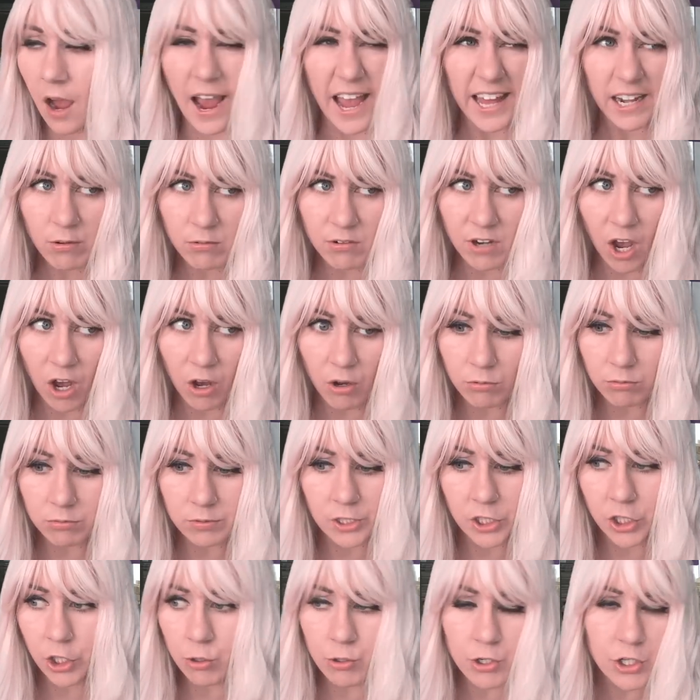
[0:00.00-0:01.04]
I don't know.
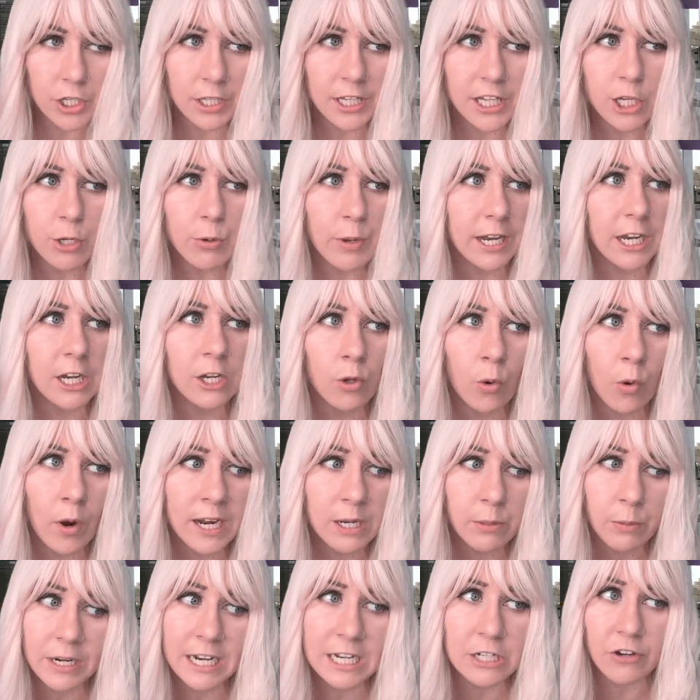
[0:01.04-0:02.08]
Usually you get
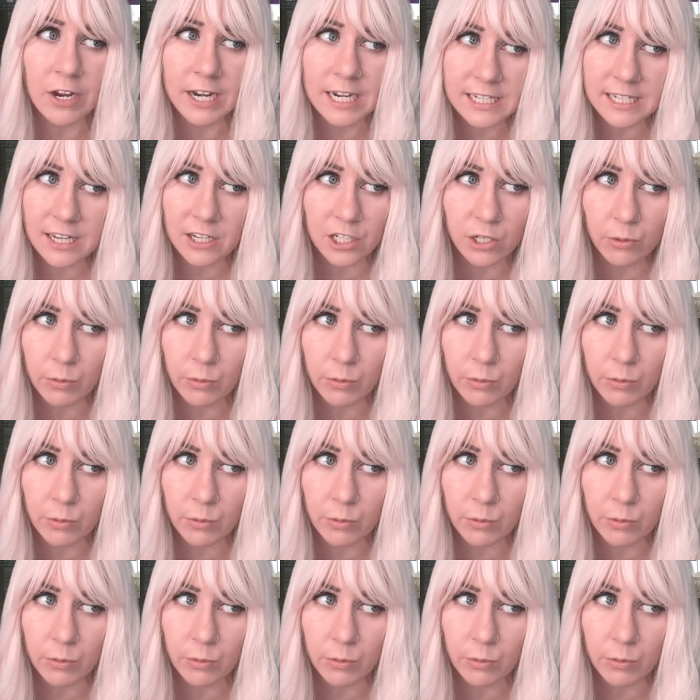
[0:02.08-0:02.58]
annoyed when I try to tell you